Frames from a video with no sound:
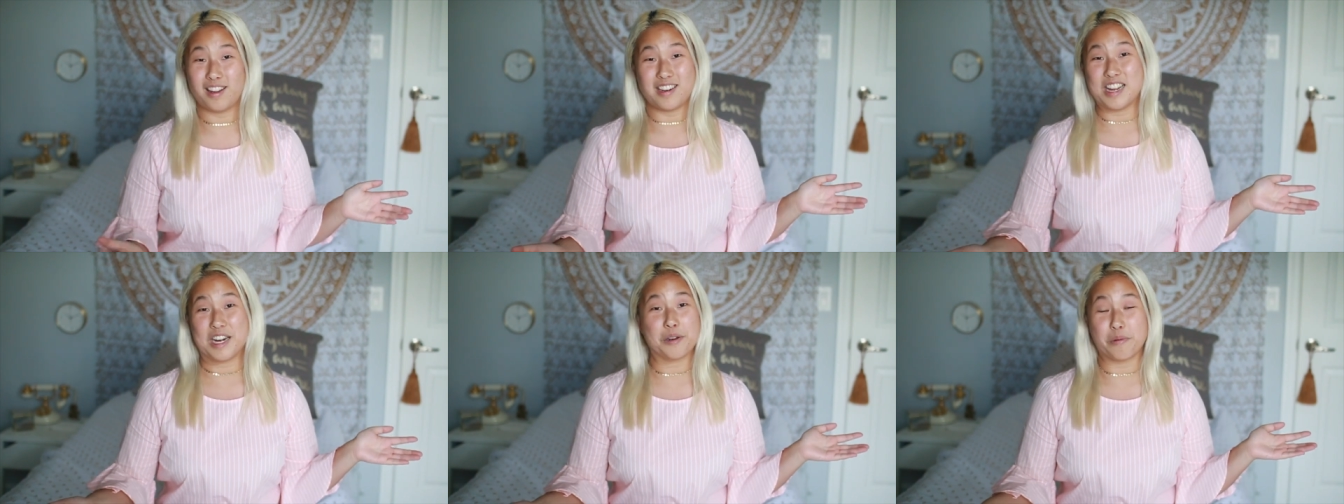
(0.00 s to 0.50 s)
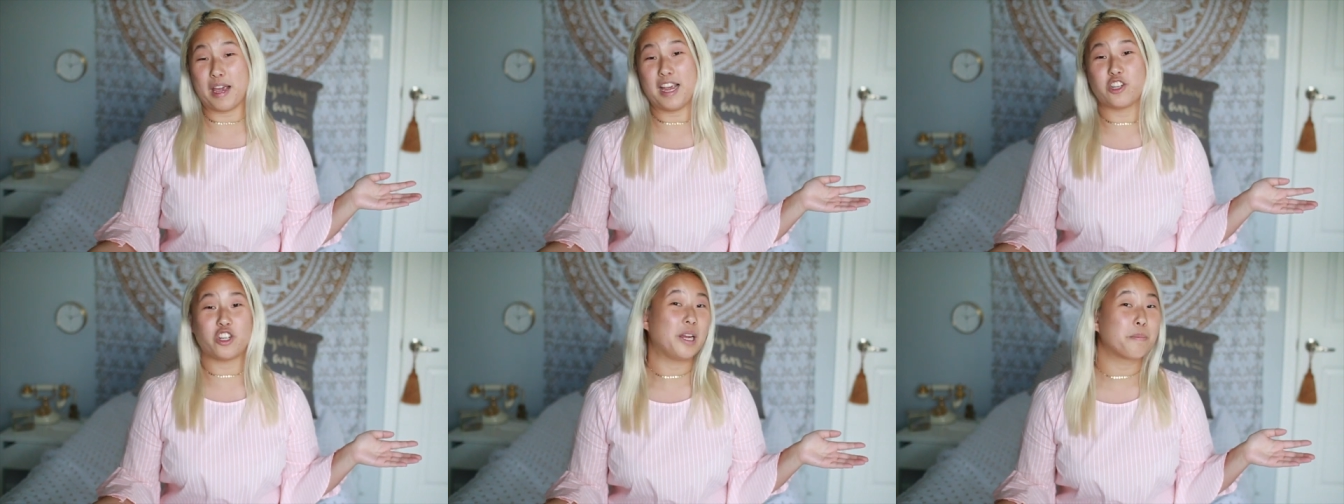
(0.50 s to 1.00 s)
in any
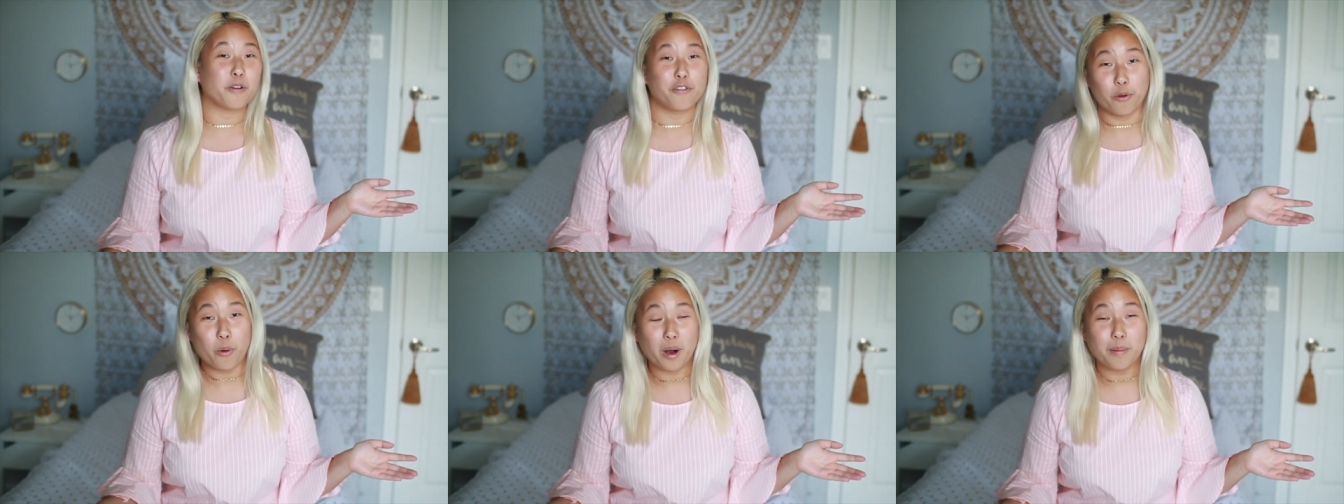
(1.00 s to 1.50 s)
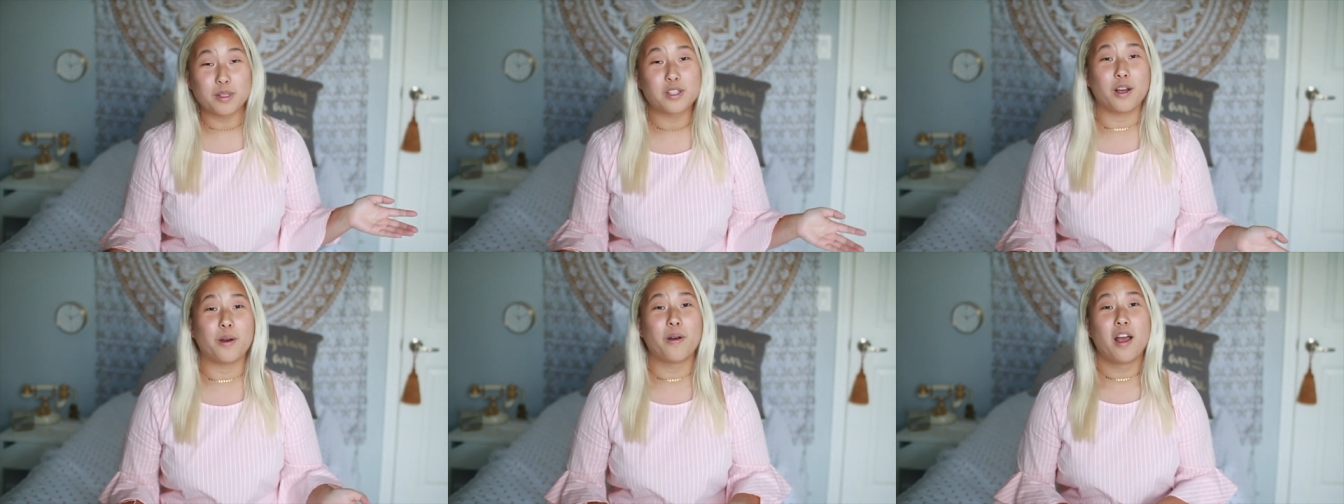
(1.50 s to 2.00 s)
way shape or form
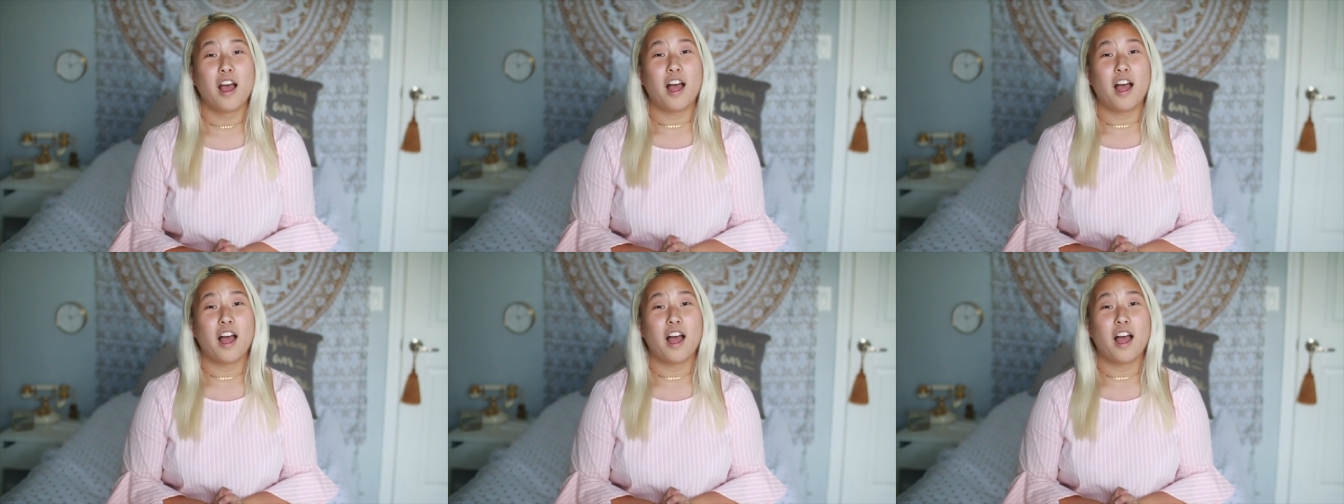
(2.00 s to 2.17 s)
so